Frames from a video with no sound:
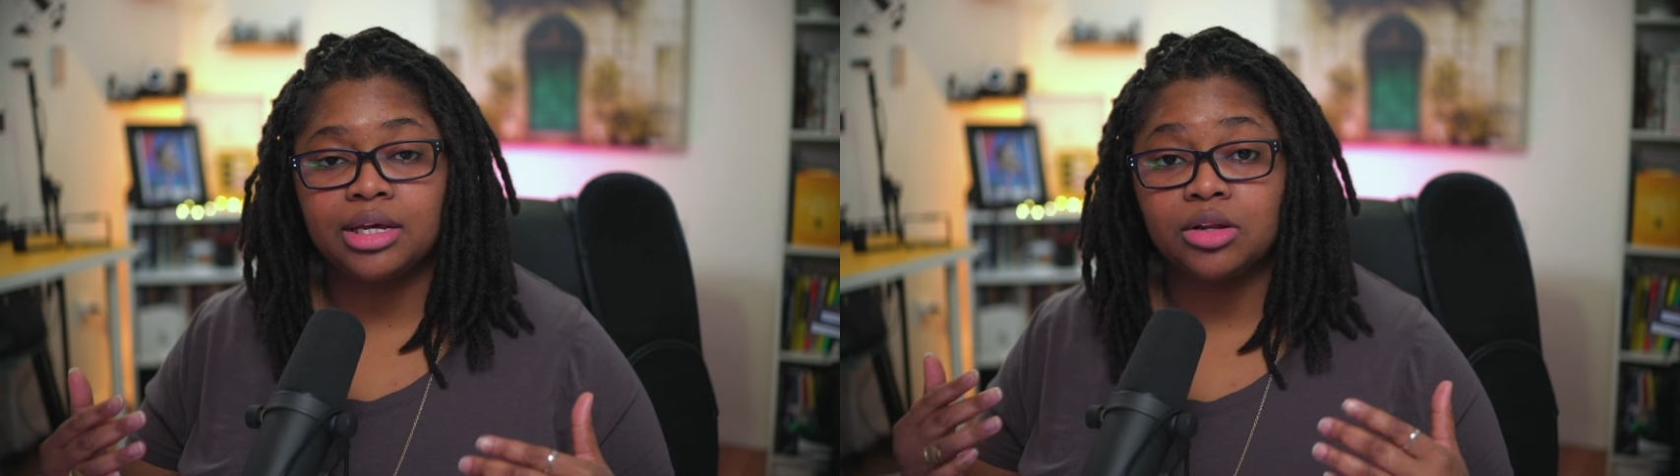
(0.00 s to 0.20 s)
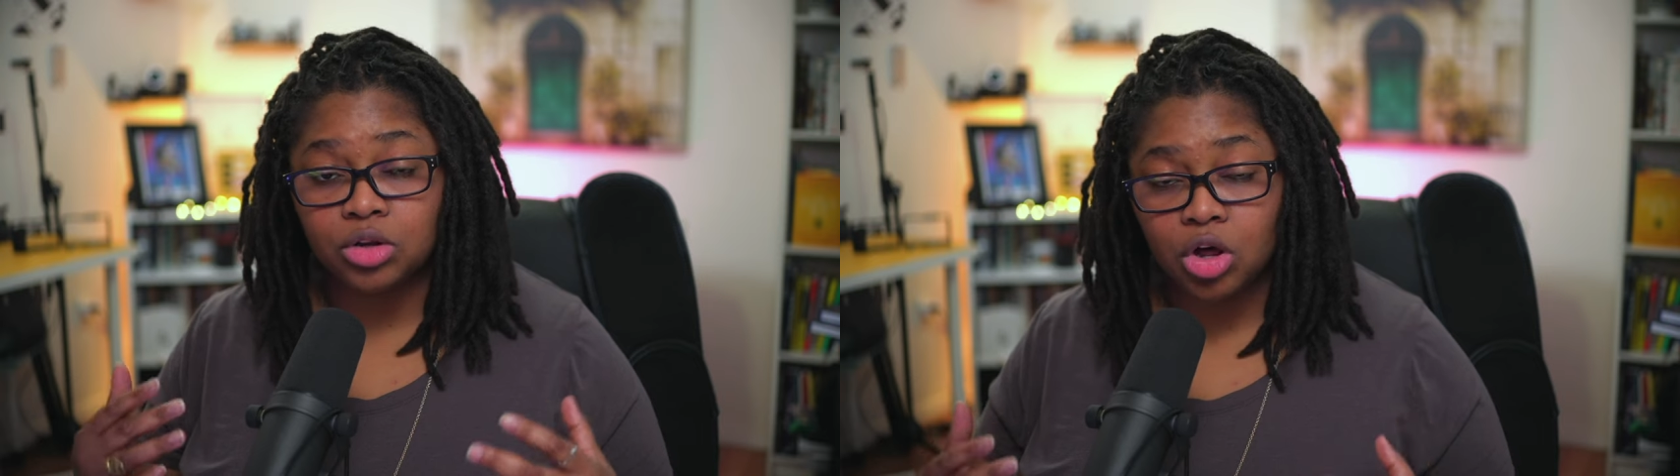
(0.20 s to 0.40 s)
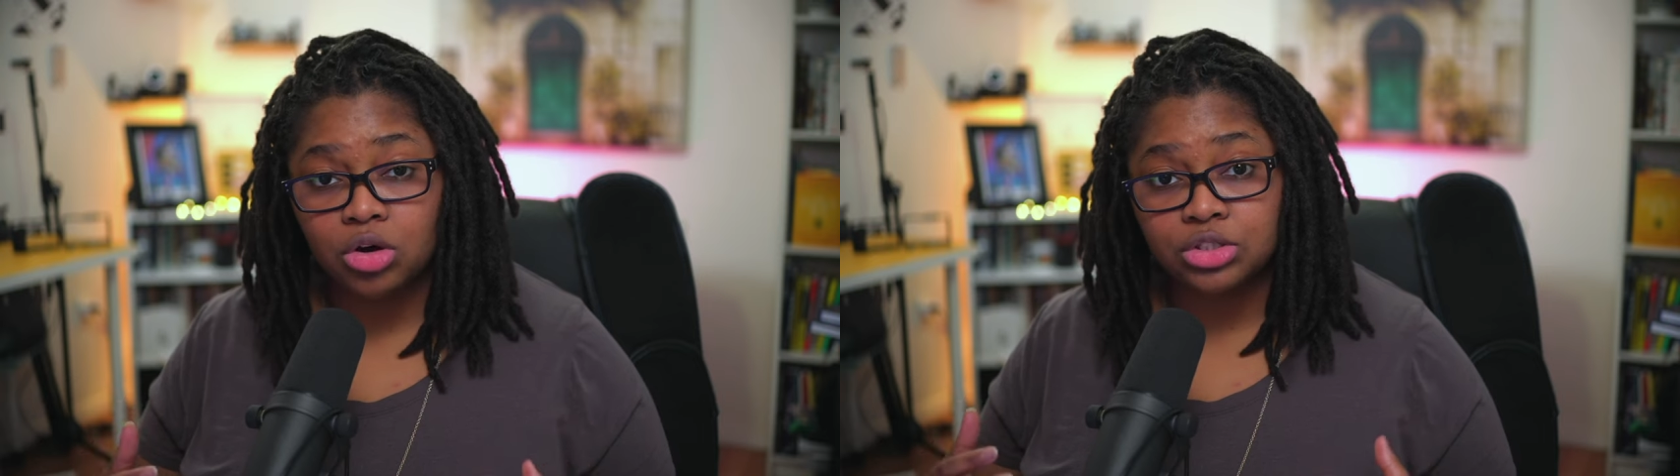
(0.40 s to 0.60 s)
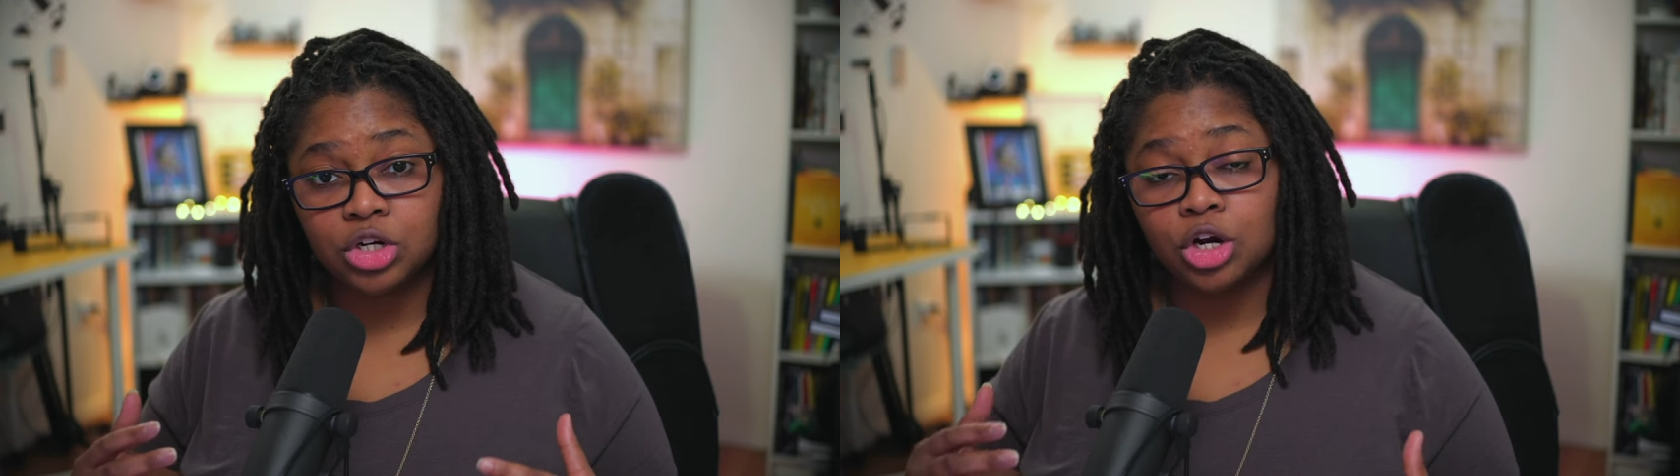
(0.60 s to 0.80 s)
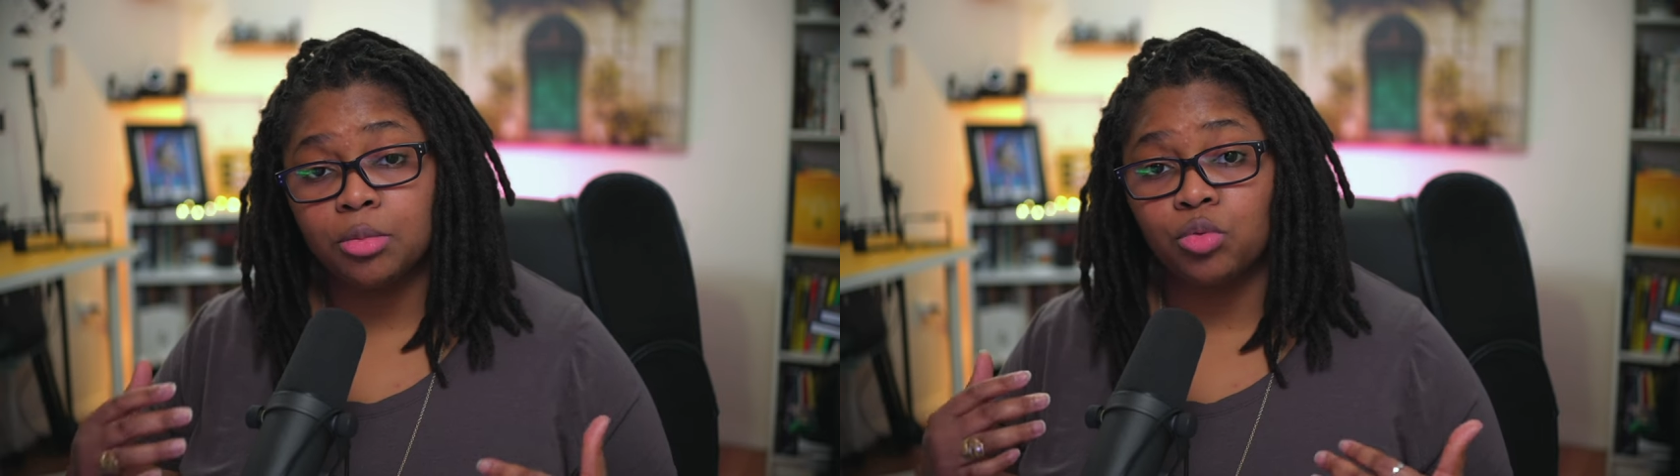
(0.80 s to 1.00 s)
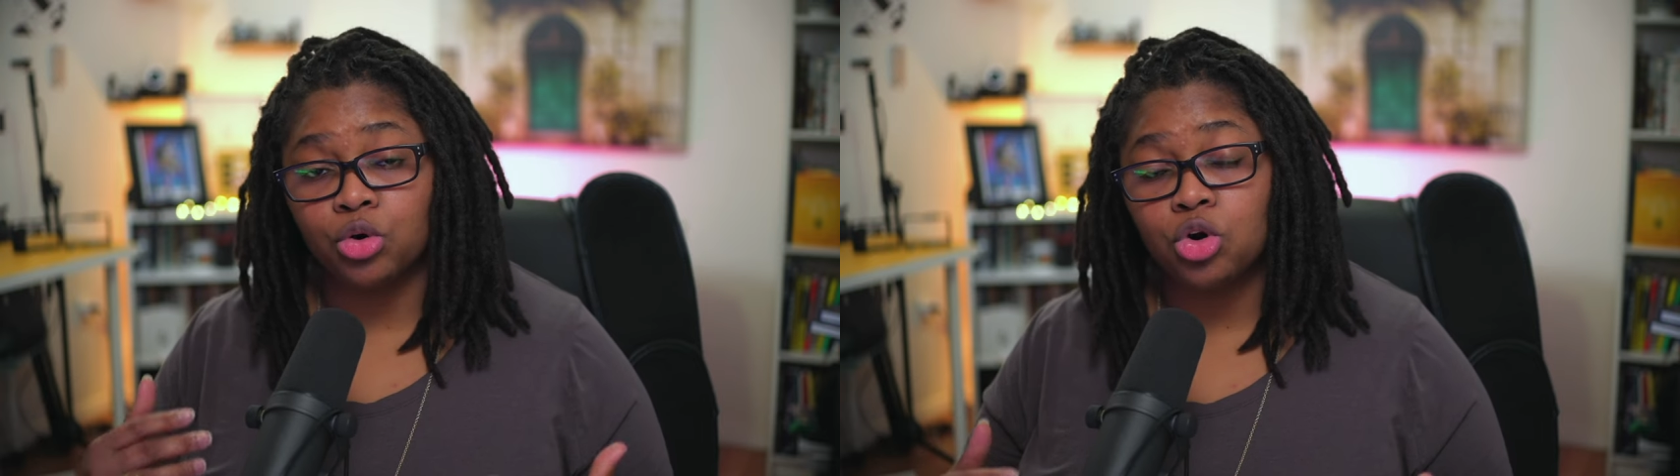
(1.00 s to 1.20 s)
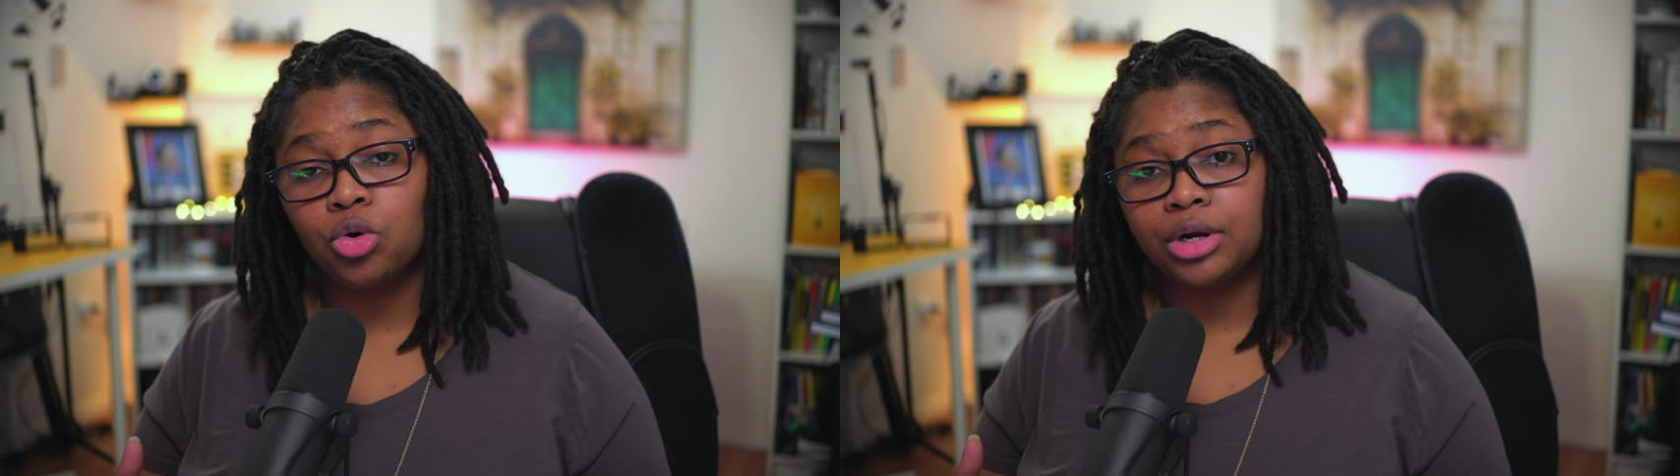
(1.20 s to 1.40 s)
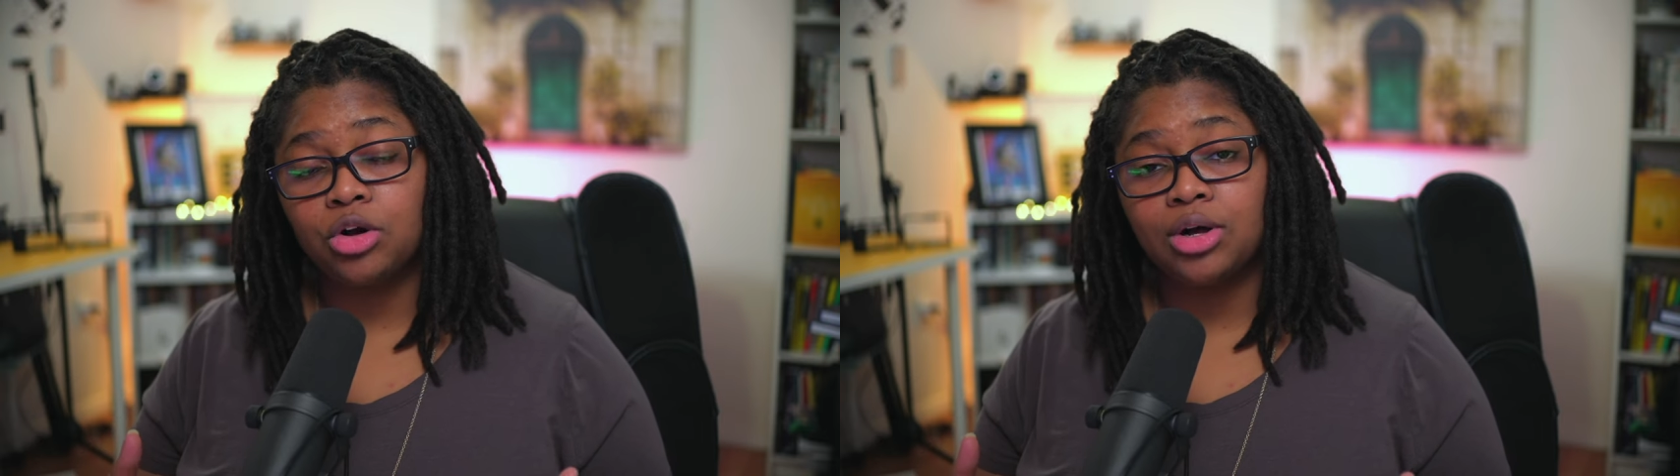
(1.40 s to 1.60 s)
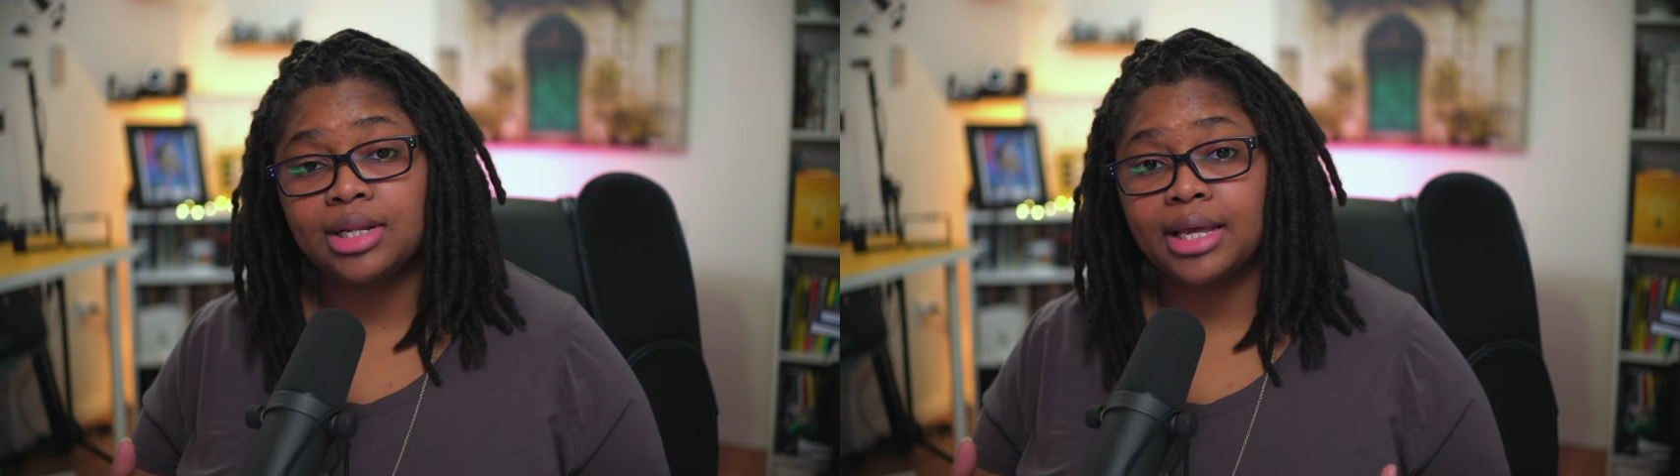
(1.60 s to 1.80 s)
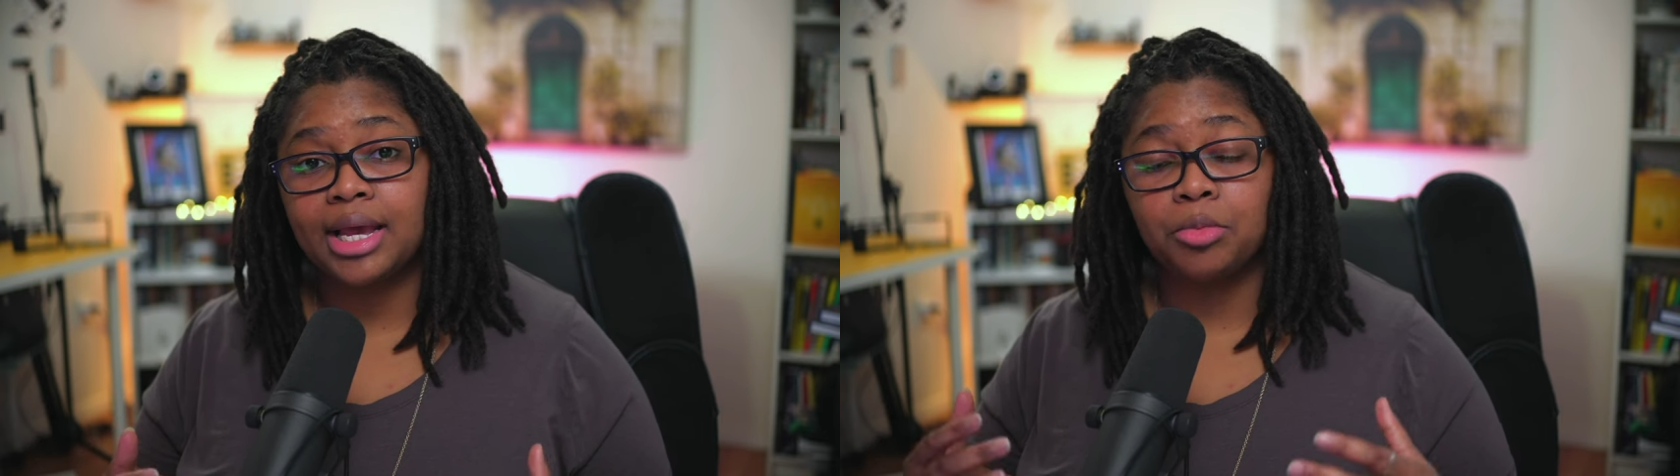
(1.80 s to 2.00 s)
get long-term recording
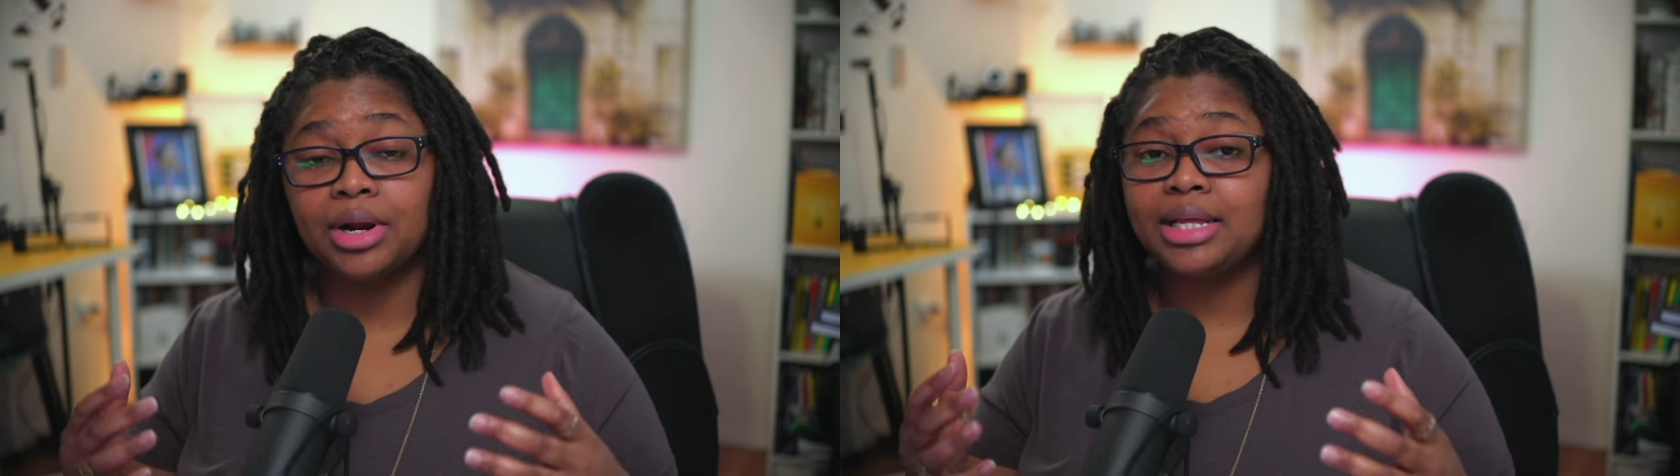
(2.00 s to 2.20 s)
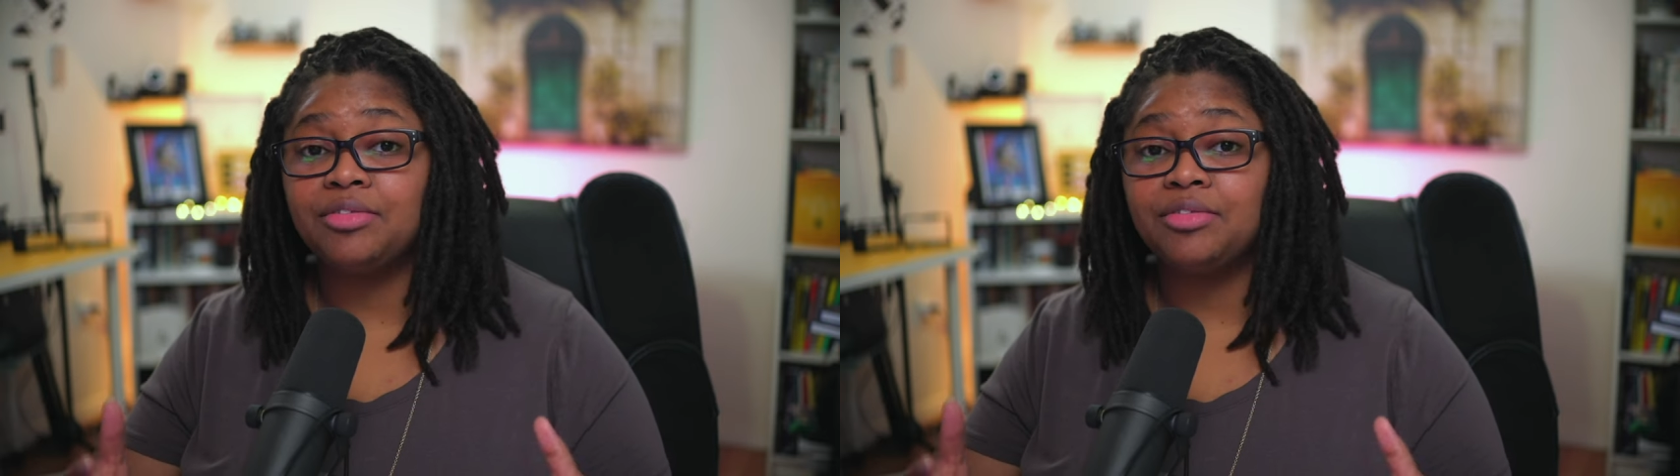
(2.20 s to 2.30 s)
on the camera,